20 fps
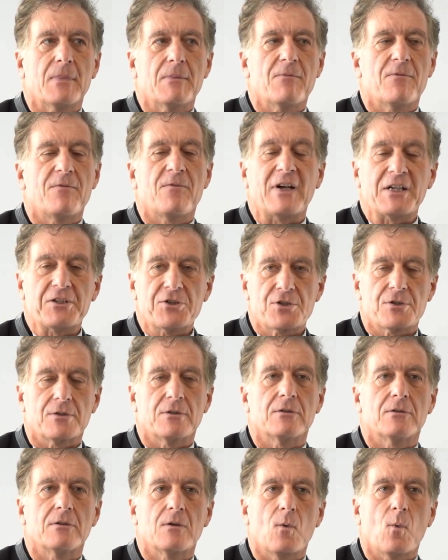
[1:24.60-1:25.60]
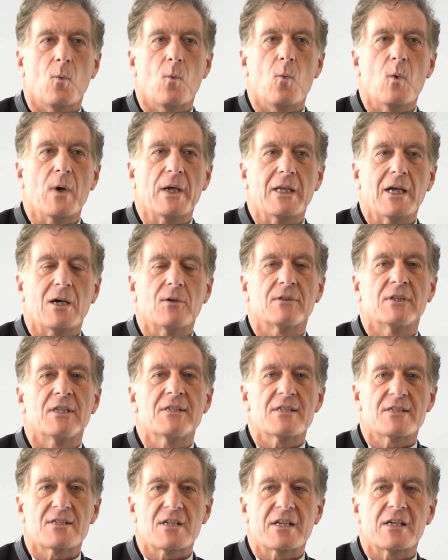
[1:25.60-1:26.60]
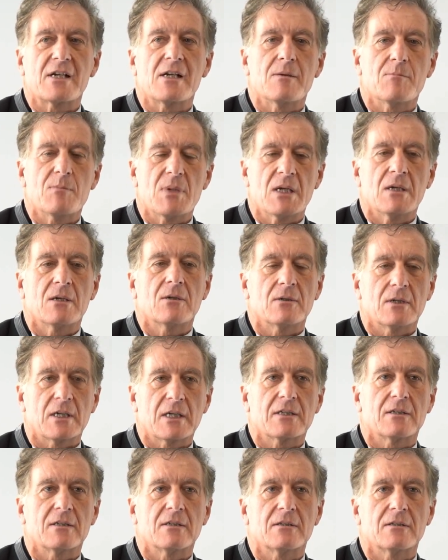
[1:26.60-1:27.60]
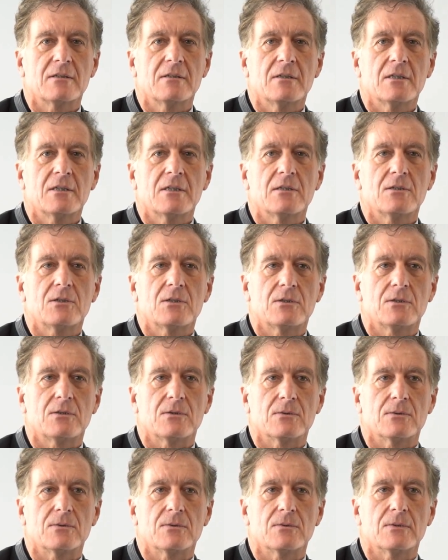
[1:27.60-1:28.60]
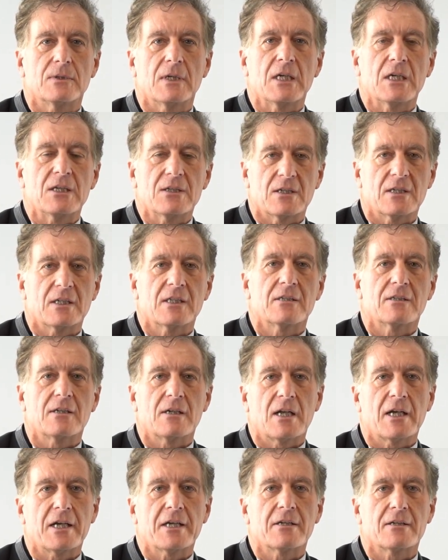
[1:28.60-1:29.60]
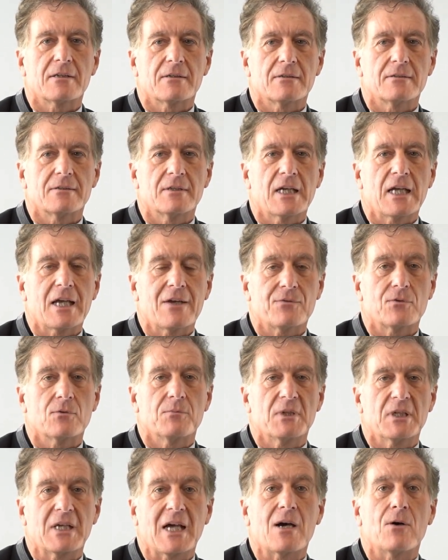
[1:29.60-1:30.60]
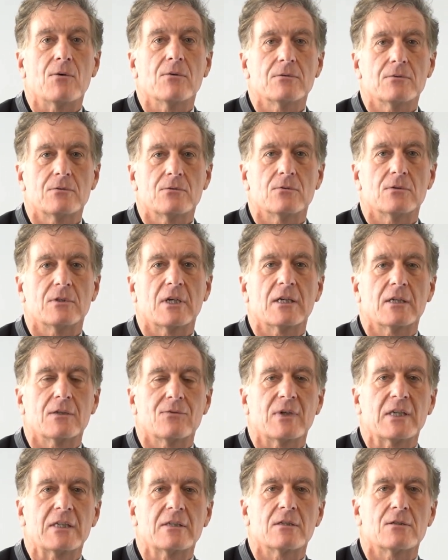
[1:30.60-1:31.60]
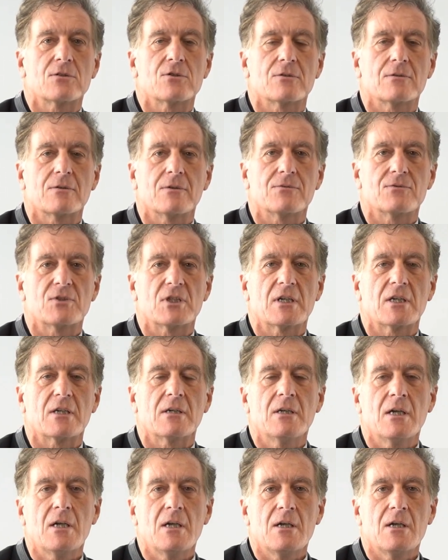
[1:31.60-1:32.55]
function without necessarily being connected to the internet like they have to be now to take advantage of GenAI.